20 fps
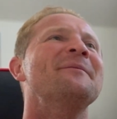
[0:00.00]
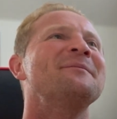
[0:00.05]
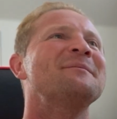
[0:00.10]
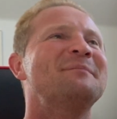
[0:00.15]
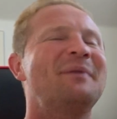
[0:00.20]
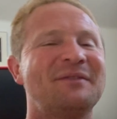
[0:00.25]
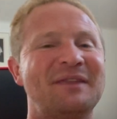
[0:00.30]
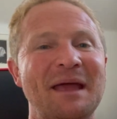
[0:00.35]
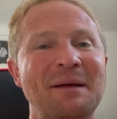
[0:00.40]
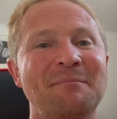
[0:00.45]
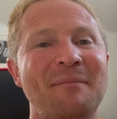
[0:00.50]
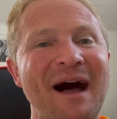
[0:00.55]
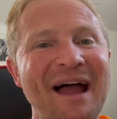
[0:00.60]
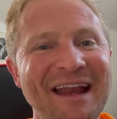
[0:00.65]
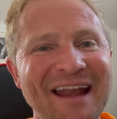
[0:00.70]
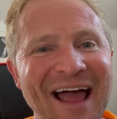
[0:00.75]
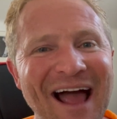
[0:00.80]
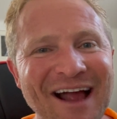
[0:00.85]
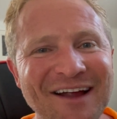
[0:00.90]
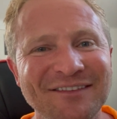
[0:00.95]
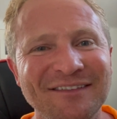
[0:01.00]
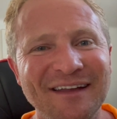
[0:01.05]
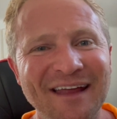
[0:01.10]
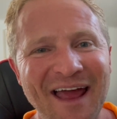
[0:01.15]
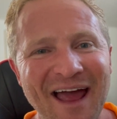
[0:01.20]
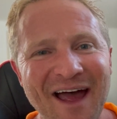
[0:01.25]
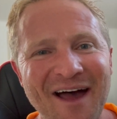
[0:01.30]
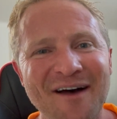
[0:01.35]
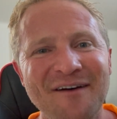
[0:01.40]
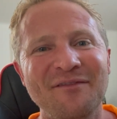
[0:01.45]
but they might actually
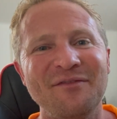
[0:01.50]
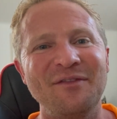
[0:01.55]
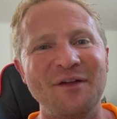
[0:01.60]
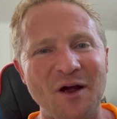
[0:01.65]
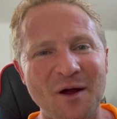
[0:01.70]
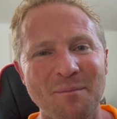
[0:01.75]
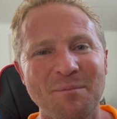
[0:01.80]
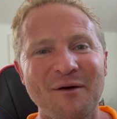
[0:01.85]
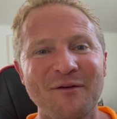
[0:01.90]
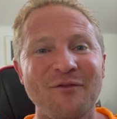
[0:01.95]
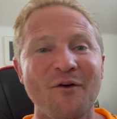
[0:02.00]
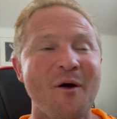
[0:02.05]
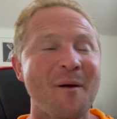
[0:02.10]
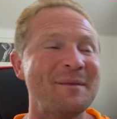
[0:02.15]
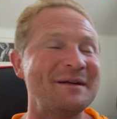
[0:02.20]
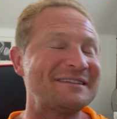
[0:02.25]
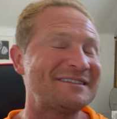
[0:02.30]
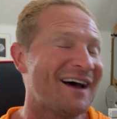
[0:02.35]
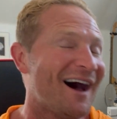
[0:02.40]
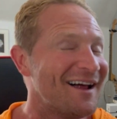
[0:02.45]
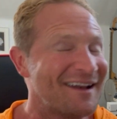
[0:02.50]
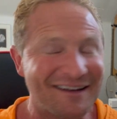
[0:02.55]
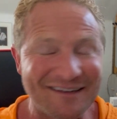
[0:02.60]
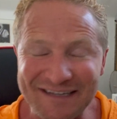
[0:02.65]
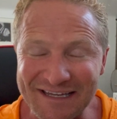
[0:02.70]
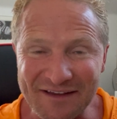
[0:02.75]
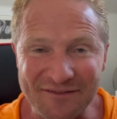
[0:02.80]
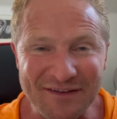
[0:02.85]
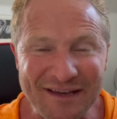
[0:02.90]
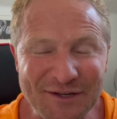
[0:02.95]
have their performance on a
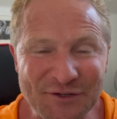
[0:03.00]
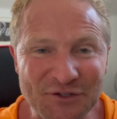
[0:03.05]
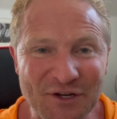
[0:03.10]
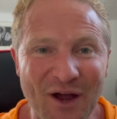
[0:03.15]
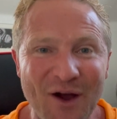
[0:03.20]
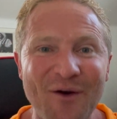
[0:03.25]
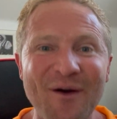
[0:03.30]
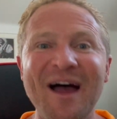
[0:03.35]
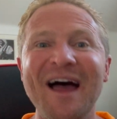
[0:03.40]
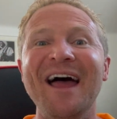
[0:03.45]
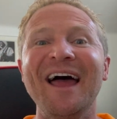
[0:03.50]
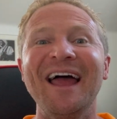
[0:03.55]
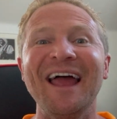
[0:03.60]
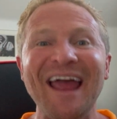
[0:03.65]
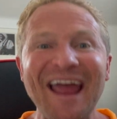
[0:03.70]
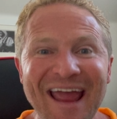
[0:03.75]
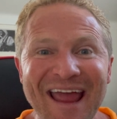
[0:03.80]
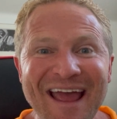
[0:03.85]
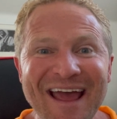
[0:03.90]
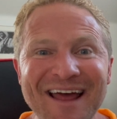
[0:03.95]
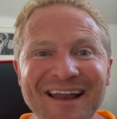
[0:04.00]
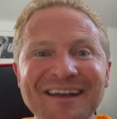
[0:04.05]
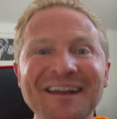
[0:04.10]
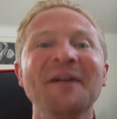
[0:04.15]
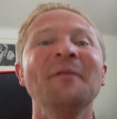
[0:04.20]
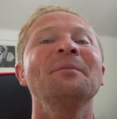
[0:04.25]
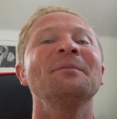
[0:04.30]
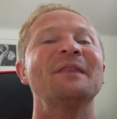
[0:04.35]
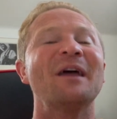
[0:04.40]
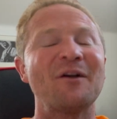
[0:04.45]
TV show, and
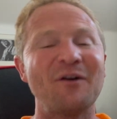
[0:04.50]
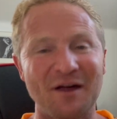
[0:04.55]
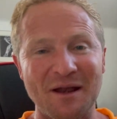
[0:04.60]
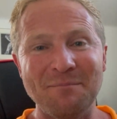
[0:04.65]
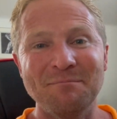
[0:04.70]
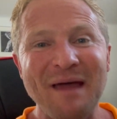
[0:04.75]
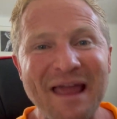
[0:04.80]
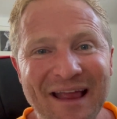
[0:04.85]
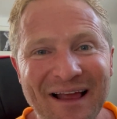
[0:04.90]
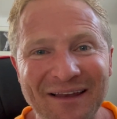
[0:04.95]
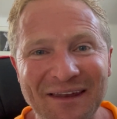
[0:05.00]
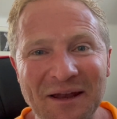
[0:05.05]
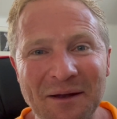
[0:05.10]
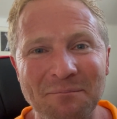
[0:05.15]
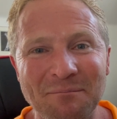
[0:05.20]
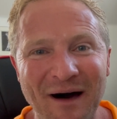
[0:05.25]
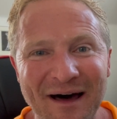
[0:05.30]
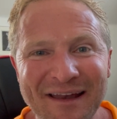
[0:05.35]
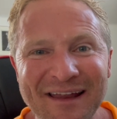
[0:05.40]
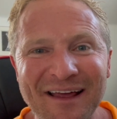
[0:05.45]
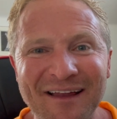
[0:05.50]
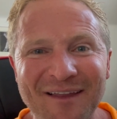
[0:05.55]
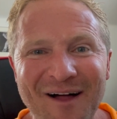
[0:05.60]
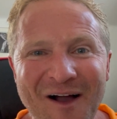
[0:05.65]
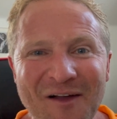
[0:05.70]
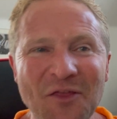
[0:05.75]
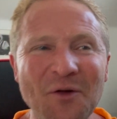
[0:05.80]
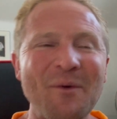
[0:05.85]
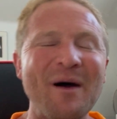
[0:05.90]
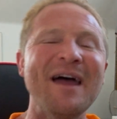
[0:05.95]
they're going to make a little money
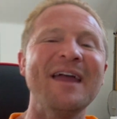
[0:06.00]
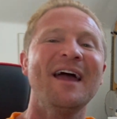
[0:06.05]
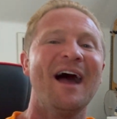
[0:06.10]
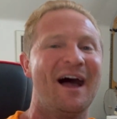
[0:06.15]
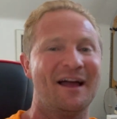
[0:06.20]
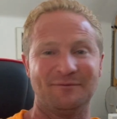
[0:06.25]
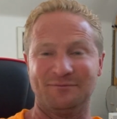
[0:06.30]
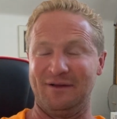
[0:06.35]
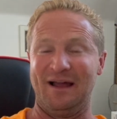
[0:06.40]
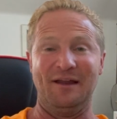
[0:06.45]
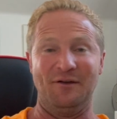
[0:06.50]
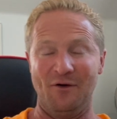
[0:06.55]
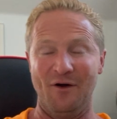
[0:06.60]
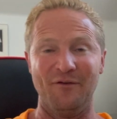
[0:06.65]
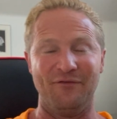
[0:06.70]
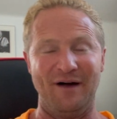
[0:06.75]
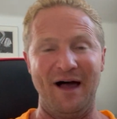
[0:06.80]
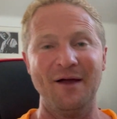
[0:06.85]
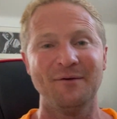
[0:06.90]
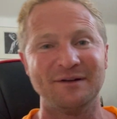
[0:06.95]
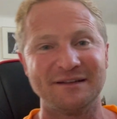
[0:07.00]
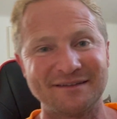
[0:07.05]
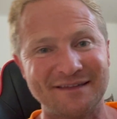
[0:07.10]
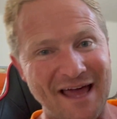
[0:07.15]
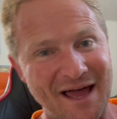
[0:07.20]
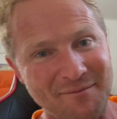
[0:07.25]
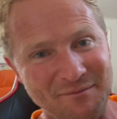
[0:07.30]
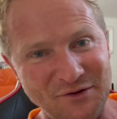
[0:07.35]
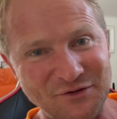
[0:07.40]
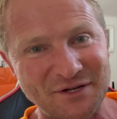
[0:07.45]
along the way. I know if I was
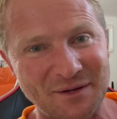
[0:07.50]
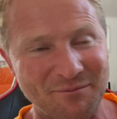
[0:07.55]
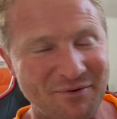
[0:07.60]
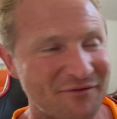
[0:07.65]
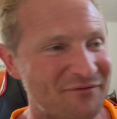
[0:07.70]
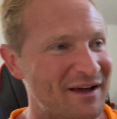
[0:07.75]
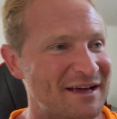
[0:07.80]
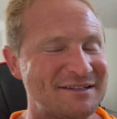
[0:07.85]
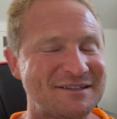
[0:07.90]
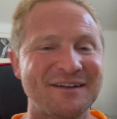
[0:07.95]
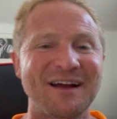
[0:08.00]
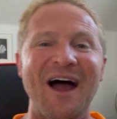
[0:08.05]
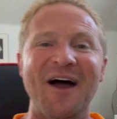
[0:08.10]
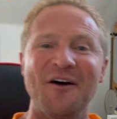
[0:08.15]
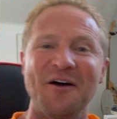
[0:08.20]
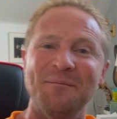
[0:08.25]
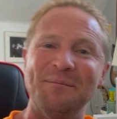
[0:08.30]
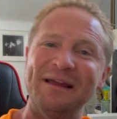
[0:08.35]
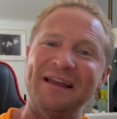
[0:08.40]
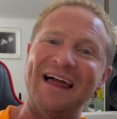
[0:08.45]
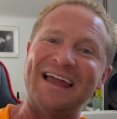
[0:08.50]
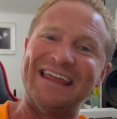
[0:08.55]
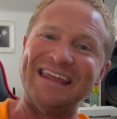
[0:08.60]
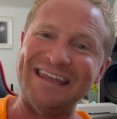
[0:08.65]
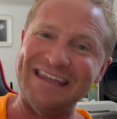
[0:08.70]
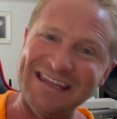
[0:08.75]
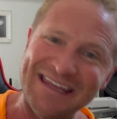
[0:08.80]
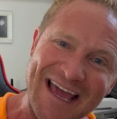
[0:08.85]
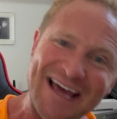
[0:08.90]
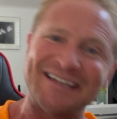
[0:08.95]
that music professor, I would be like,
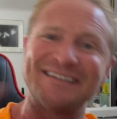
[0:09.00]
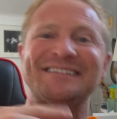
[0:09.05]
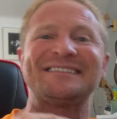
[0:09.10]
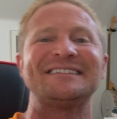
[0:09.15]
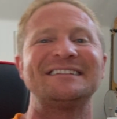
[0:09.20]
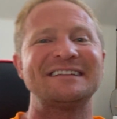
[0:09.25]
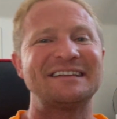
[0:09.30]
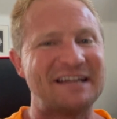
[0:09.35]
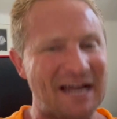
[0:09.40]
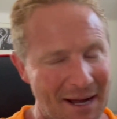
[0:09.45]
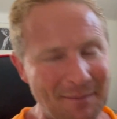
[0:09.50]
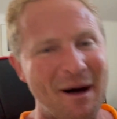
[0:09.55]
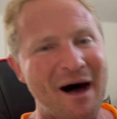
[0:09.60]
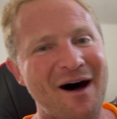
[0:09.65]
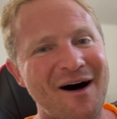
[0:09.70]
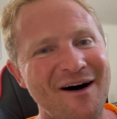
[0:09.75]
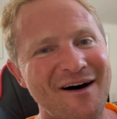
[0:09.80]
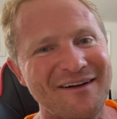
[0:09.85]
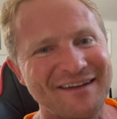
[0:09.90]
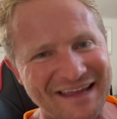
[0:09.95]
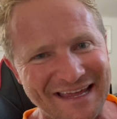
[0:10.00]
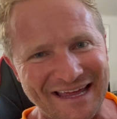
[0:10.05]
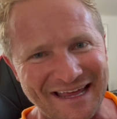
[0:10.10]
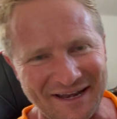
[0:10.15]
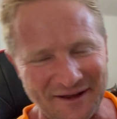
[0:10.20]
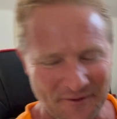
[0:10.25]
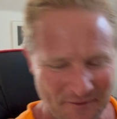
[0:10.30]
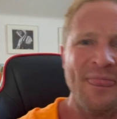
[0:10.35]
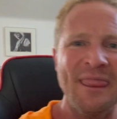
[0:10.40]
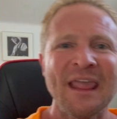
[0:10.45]
yes, come on
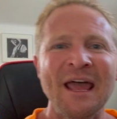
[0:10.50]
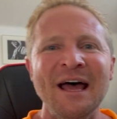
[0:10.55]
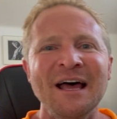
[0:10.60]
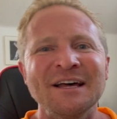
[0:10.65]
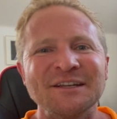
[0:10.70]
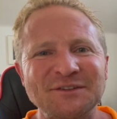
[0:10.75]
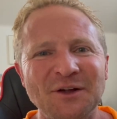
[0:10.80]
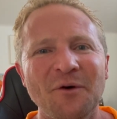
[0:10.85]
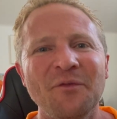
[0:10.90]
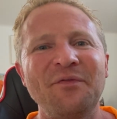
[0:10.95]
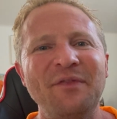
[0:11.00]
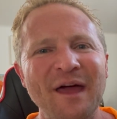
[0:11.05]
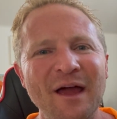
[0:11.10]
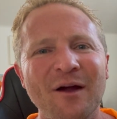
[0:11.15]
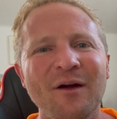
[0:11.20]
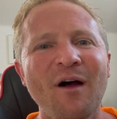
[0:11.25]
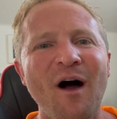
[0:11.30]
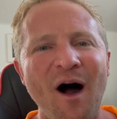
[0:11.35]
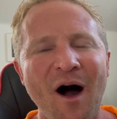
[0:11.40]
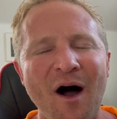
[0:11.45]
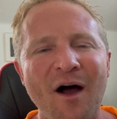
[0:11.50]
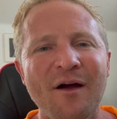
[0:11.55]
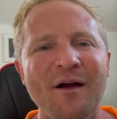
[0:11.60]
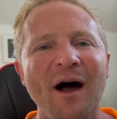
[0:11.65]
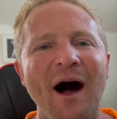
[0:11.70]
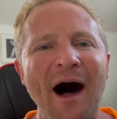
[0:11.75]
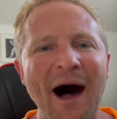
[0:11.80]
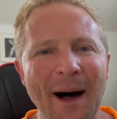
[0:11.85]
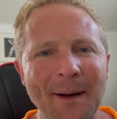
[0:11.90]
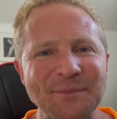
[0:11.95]
in. So there are
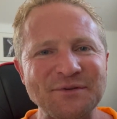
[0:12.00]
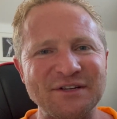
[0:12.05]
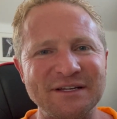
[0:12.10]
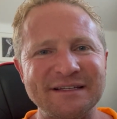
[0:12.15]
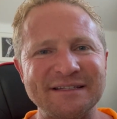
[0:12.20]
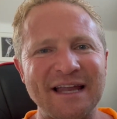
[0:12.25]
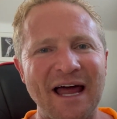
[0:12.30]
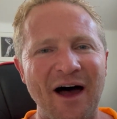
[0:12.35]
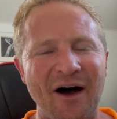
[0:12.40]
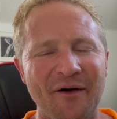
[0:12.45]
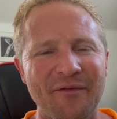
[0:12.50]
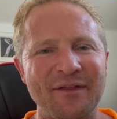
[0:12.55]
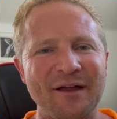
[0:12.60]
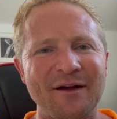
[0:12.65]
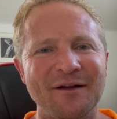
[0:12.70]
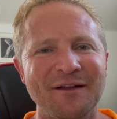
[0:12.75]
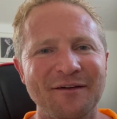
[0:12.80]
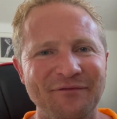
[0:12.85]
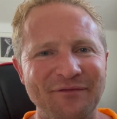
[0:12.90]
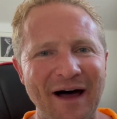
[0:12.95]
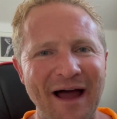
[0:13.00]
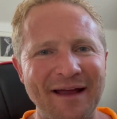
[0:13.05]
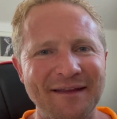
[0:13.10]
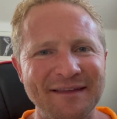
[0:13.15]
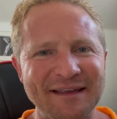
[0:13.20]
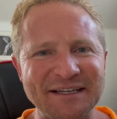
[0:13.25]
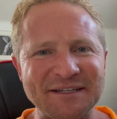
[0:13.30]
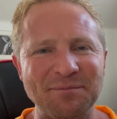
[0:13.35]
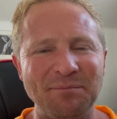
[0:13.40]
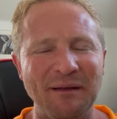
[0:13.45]
options out there to find
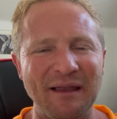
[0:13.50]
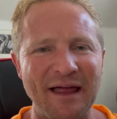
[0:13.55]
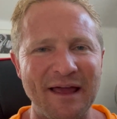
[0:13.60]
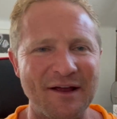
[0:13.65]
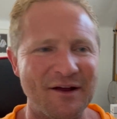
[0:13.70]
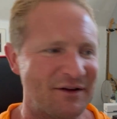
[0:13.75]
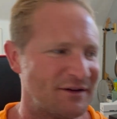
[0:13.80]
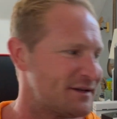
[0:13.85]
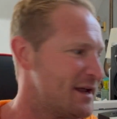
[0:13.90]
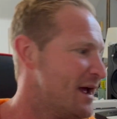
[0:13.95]
these players,